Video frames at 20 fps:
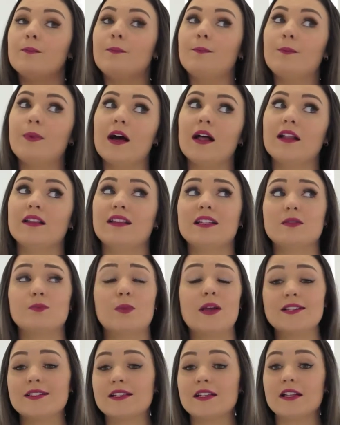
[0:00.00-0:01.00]
But that's
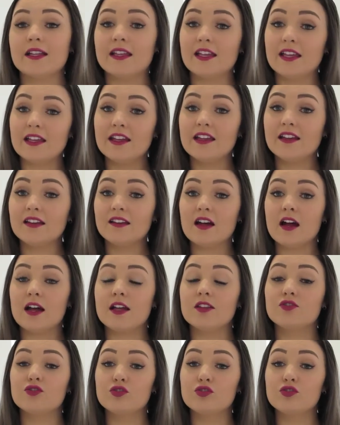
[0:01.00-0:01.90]
basically it. I